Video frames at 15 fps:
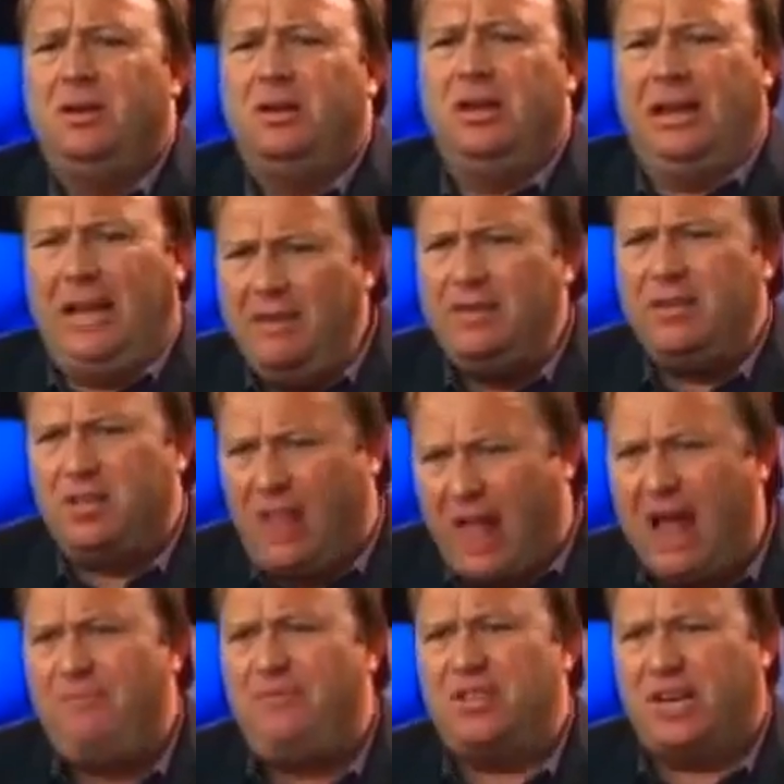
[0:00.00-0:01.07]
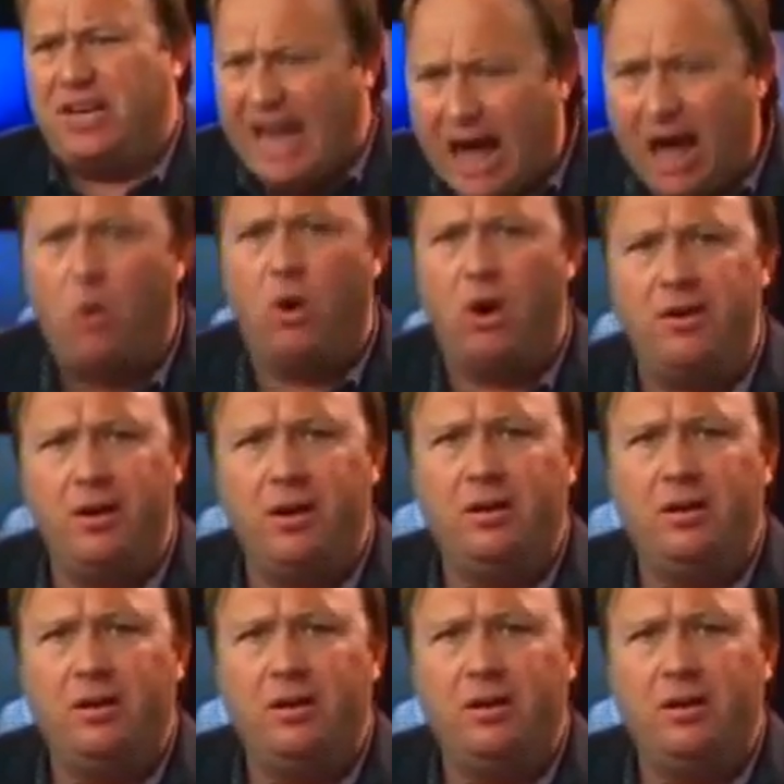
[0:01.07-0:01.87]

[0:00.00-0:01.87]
live his life as a coward.